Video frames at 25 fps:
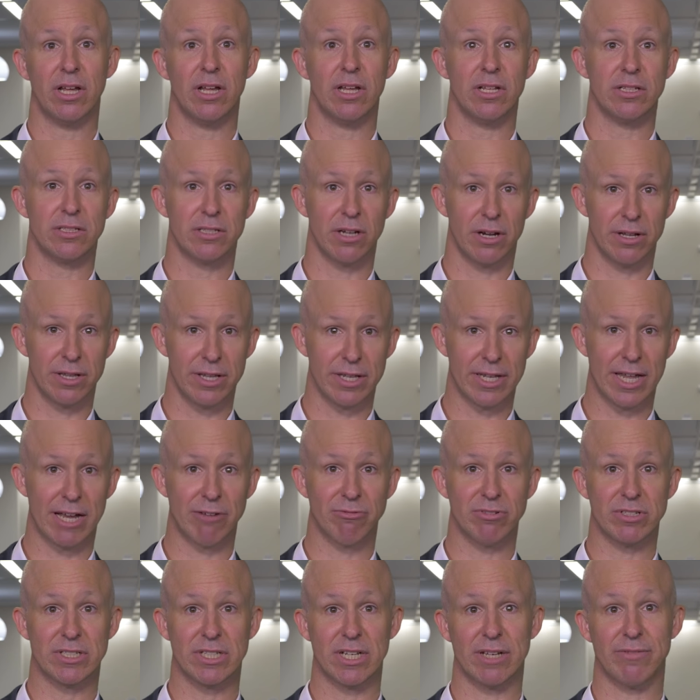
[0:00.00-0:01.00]
so that they
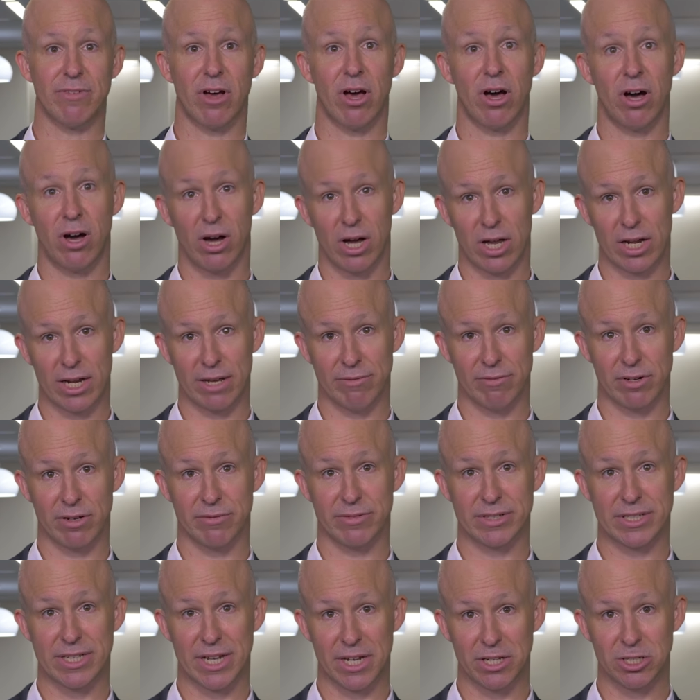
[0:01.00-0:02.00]
receive a high level of
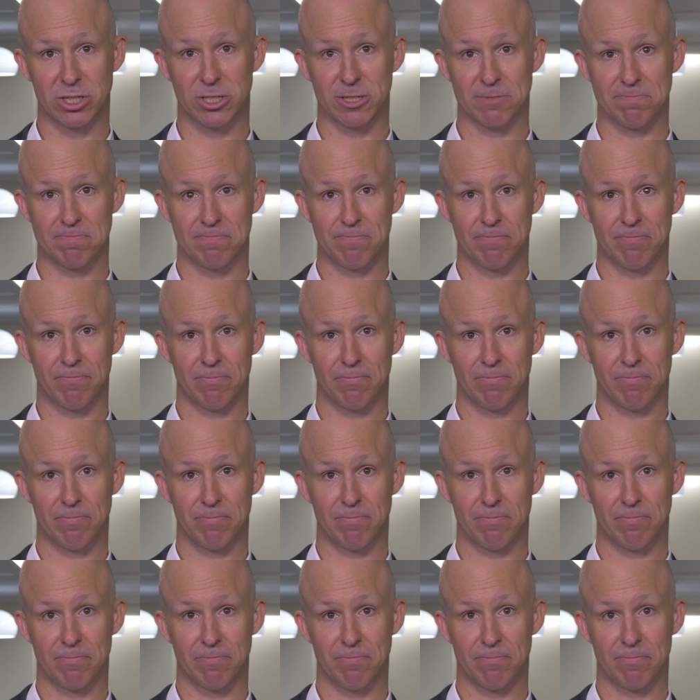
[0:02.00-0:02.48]
attention.